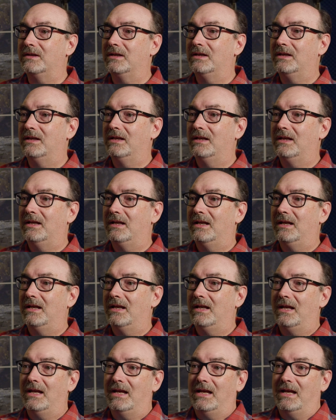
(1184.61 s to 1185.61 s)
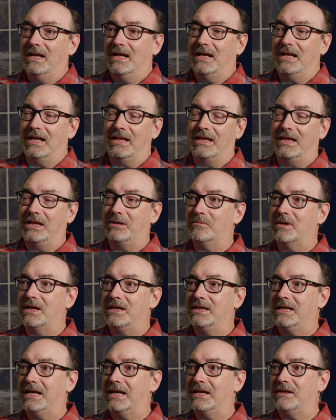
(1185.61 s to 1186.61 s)
And I think
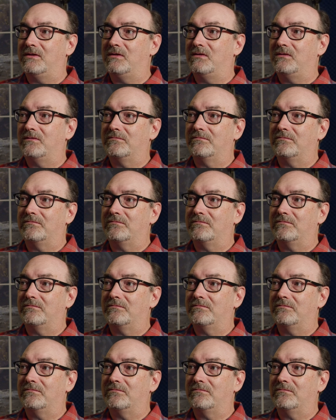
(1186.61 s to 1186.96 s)
my dad